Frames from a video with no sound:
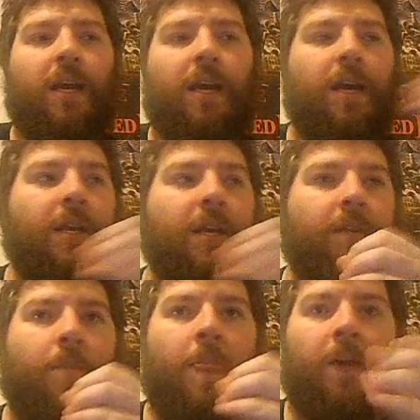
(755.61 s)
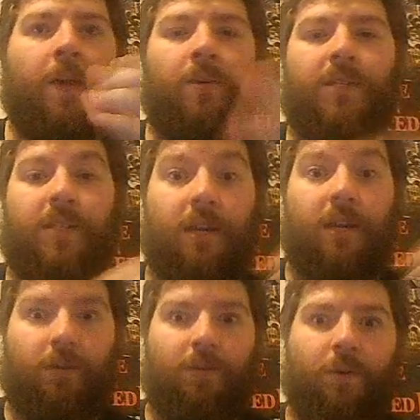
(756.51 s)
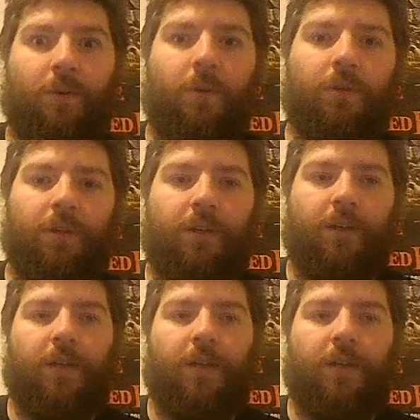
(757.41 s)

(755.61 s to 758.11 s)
and of course, as I grew older,